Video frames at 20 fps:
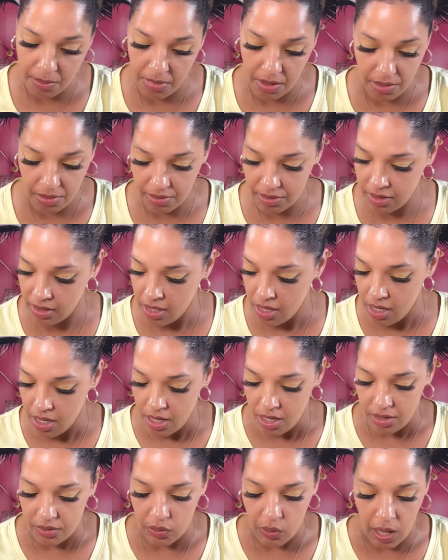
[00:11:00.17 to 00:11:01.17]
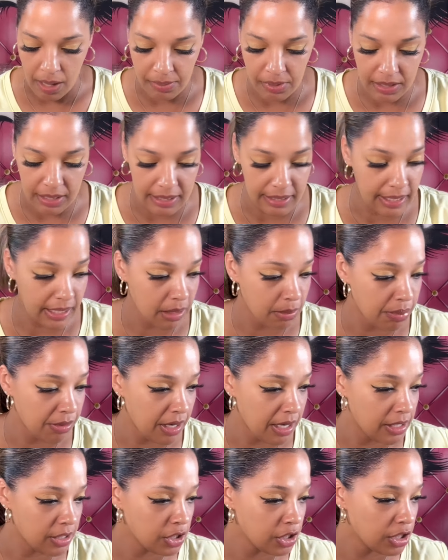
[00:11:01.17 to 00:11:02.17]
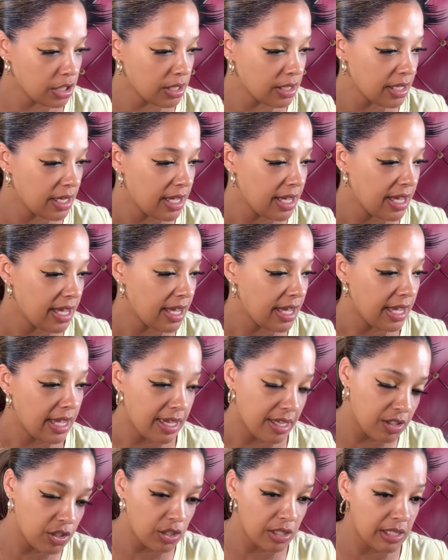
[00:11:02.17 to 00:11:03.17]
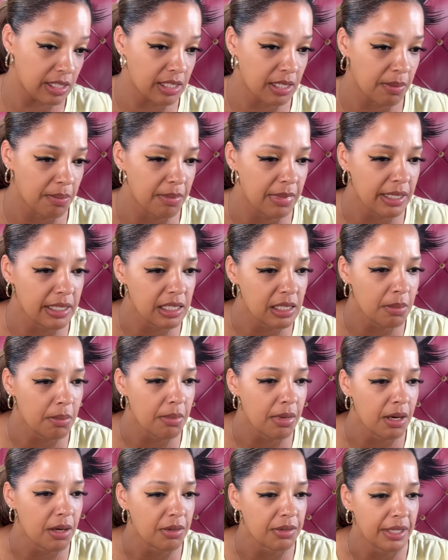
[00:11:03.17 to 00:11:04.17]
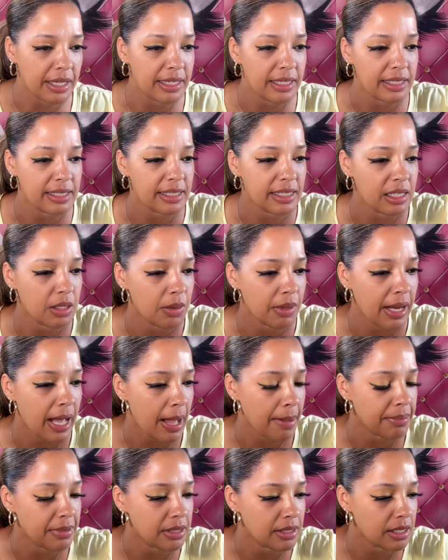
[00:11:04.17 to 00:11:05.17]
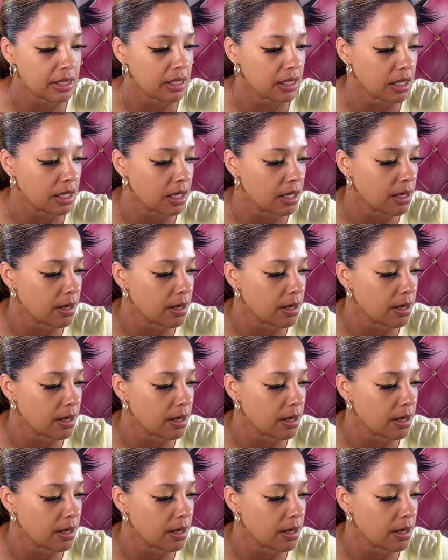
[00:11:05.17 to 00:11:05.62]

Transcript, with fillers: both. So I'm just gonna take a brush and just mix them both and see what happens here.